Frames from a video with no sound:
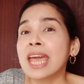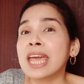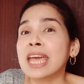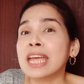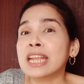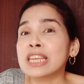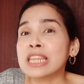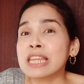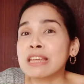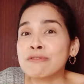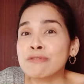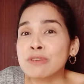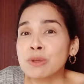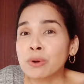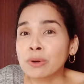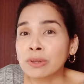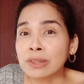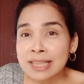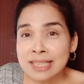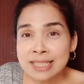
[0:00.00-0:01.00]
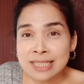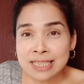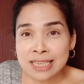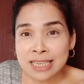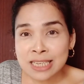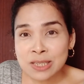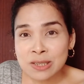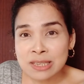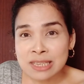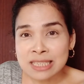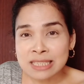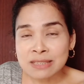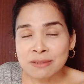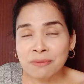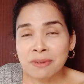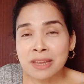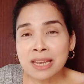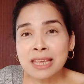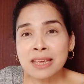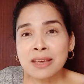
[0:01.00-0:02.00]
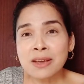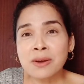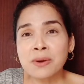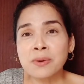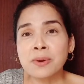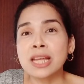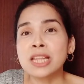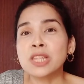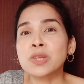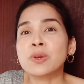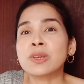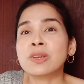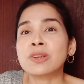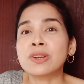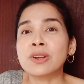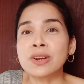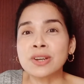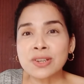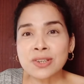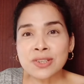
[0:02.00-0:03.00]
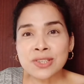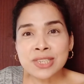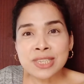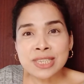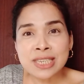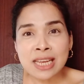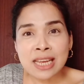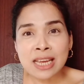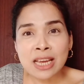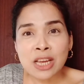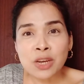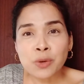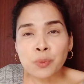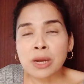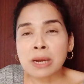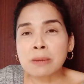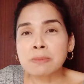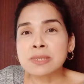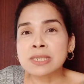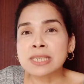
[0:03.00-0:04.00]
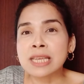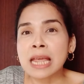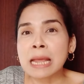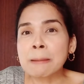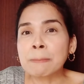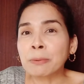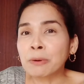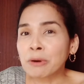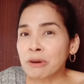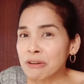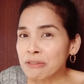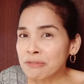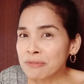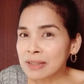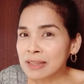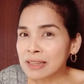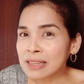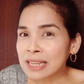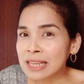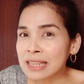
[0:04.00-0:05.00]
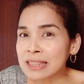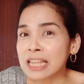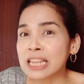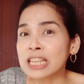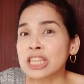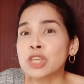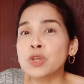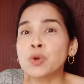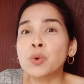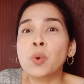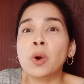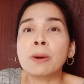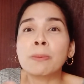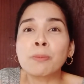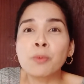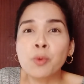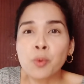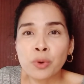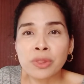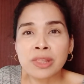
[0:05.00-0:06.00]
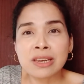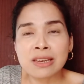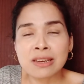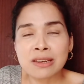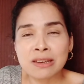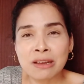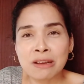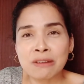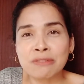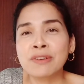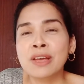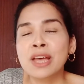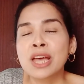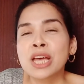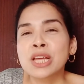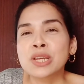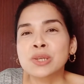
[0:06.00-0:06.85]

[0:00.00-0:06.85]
And if you're listening to this video and you can understand what I'm saying perfectly, then you are more than enough